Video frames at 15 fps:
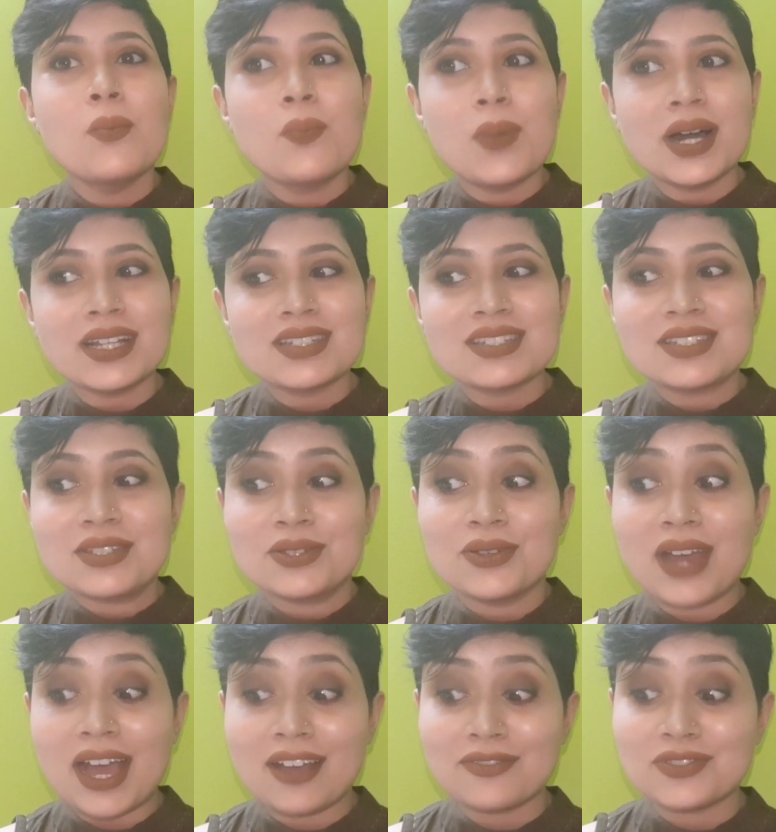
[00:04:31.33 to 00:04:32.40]
but
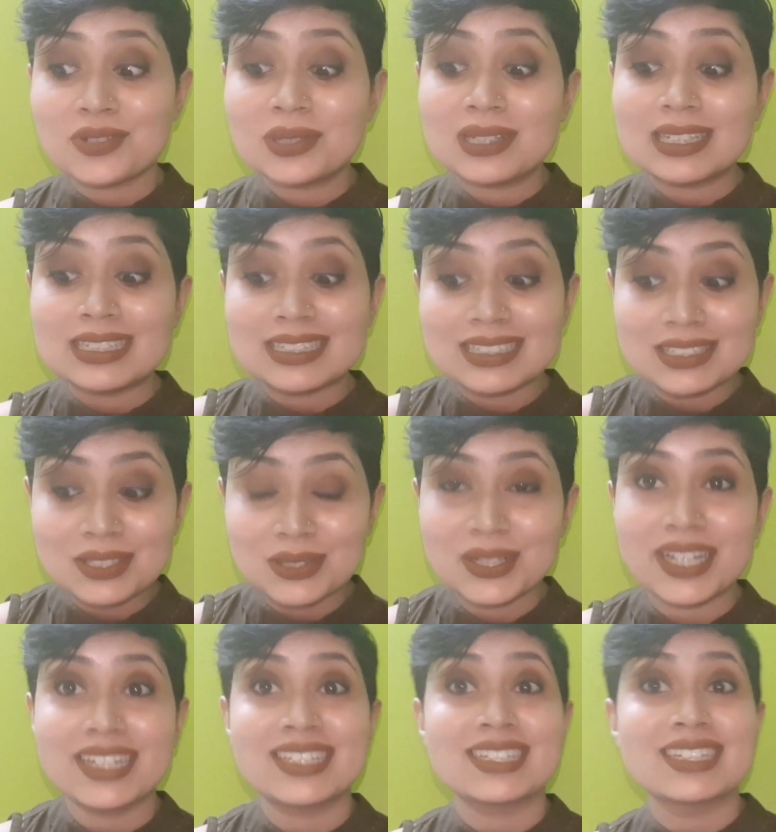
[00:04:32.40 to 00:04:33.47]
you have to learn to
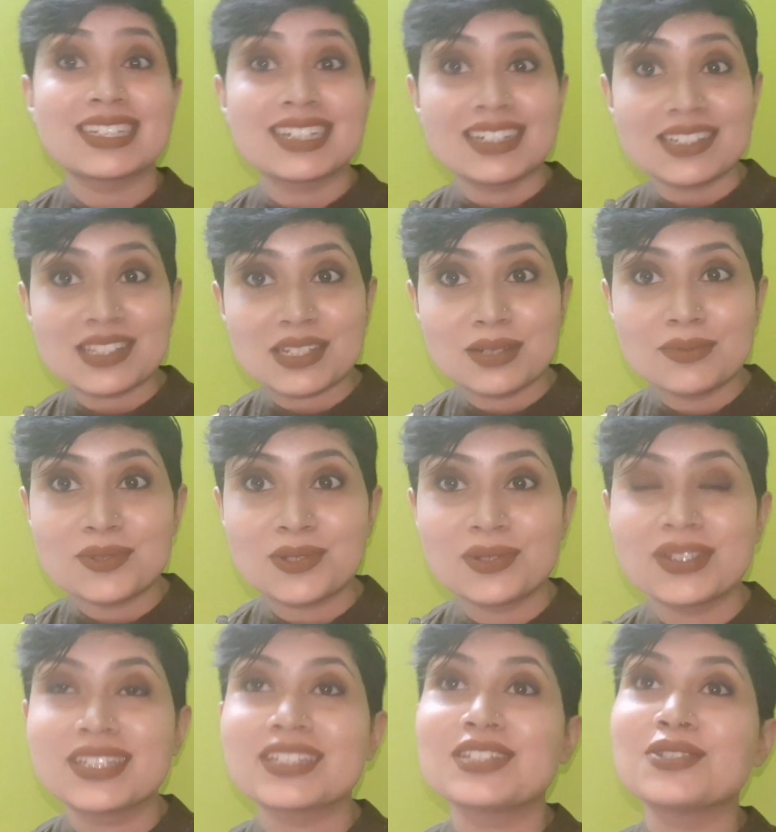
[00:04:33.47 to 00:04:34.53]
get accustomed
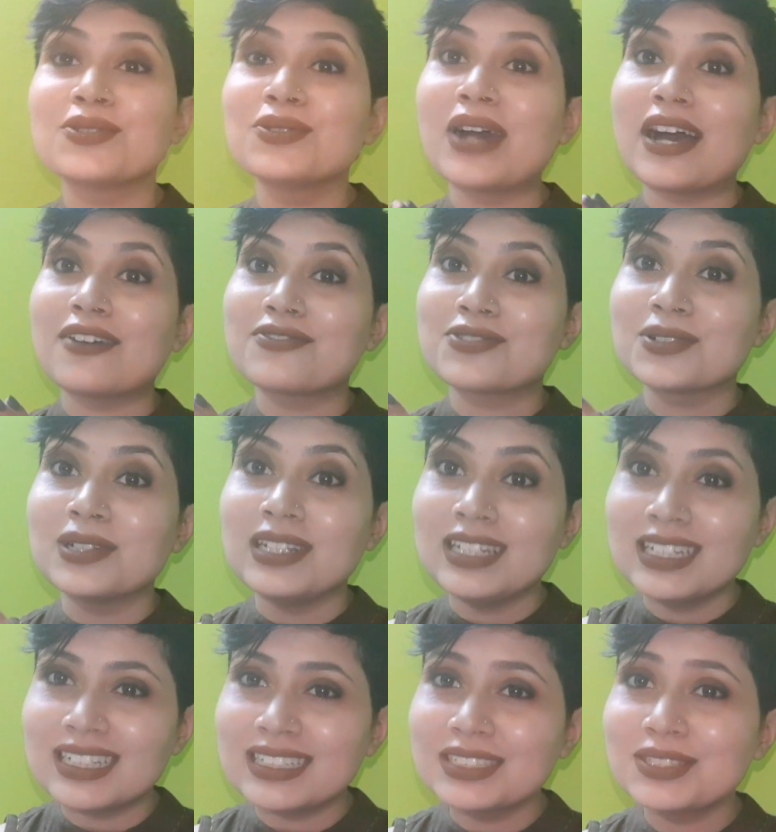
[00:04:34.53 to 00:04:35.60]
to it you have to
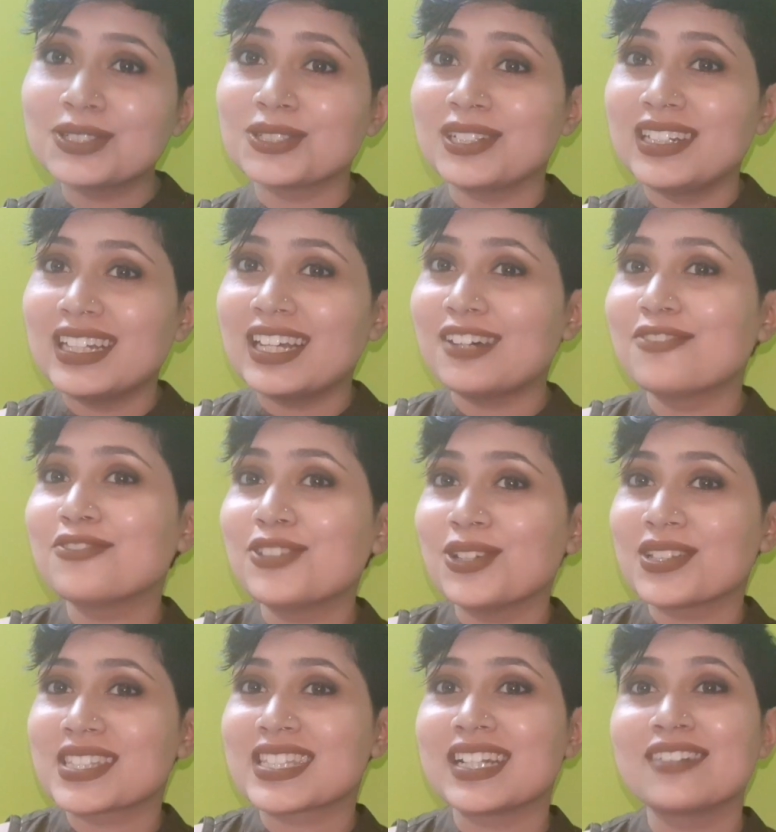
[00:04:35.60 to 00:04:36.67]
learn to love
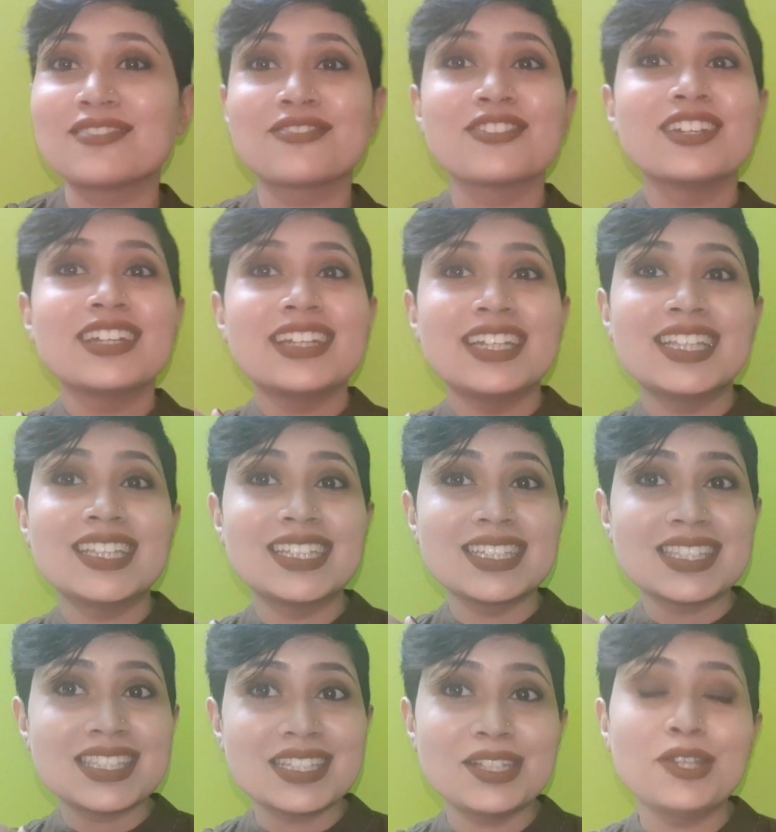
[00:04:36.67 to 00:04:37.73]
yourself in
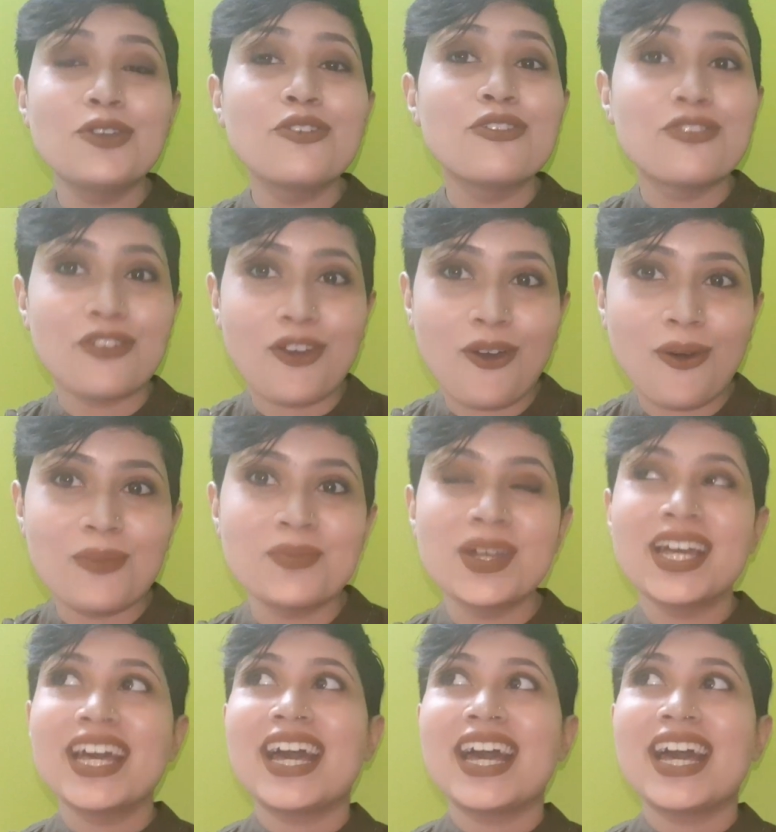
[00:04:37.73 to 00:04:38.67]
this new form